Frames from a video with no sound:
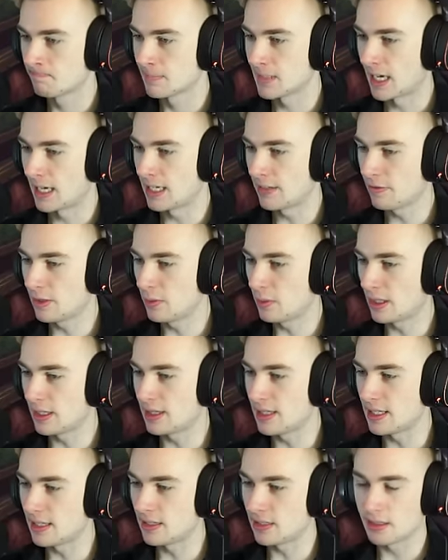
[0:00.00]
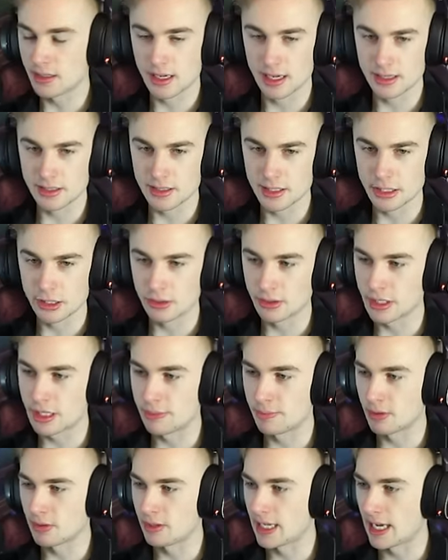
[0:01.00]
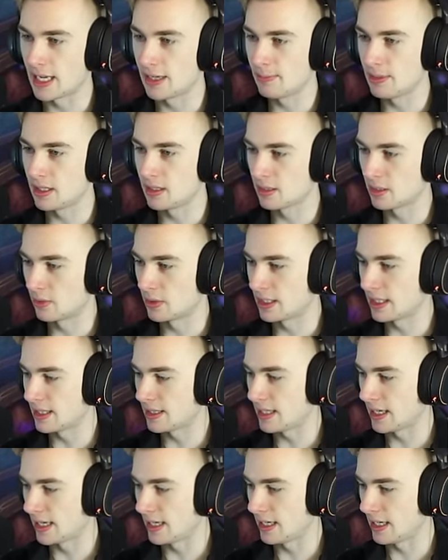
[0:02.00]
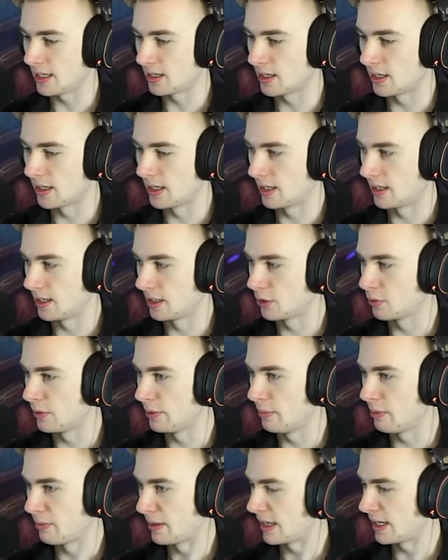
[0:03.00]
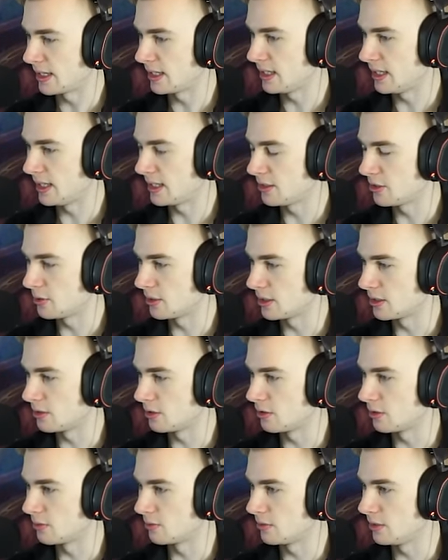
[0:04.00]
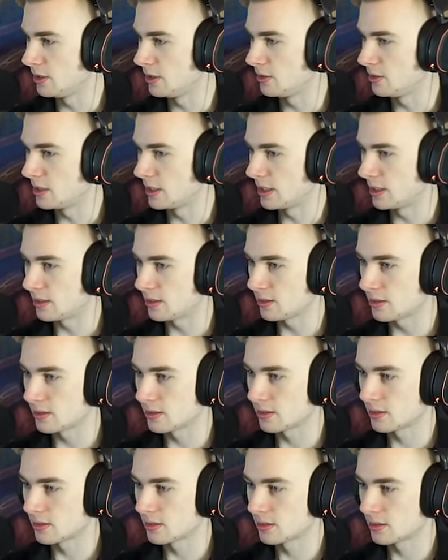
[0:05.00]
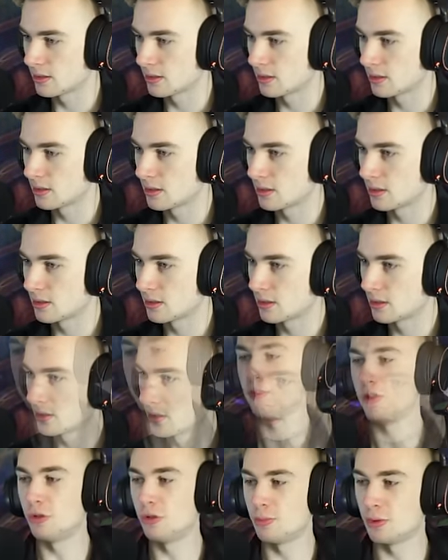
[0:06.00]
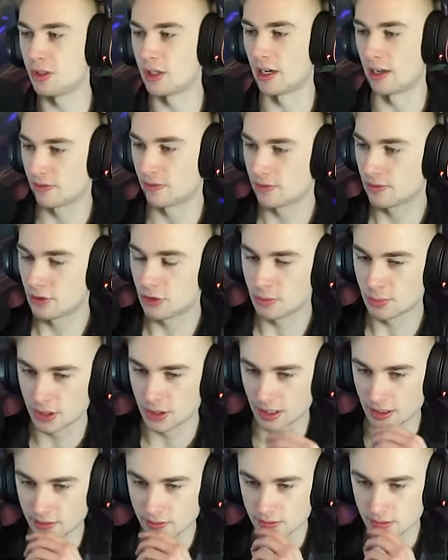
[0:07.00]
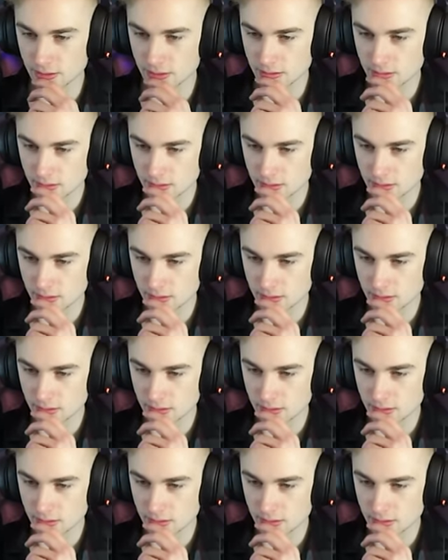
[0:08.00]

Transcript: I definitely want this uh, Secret Keeper dead because I want to get that uh, equipment back in hand so I can start reusing it. Super tough, super tough.